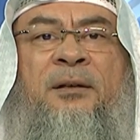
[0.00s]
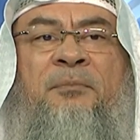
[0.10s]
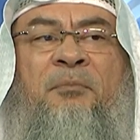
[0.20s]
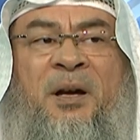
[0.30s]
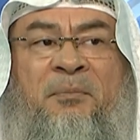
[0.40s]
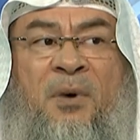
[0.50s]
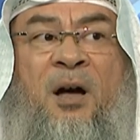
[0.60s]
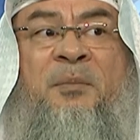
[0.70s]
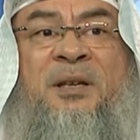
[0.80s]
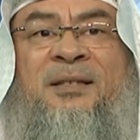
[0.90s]
my
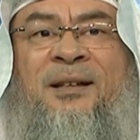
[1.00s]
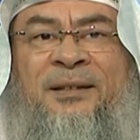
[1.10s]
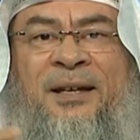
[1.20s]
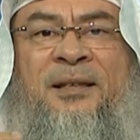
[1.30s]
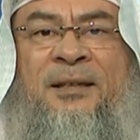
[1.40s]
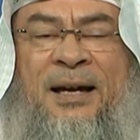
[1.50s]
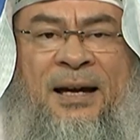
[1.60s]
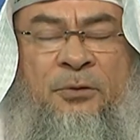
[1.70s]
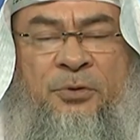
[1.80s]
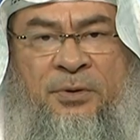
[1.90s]
mom is not in the
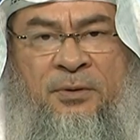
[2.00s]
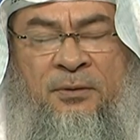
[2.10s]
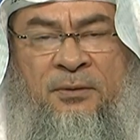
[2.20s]
house.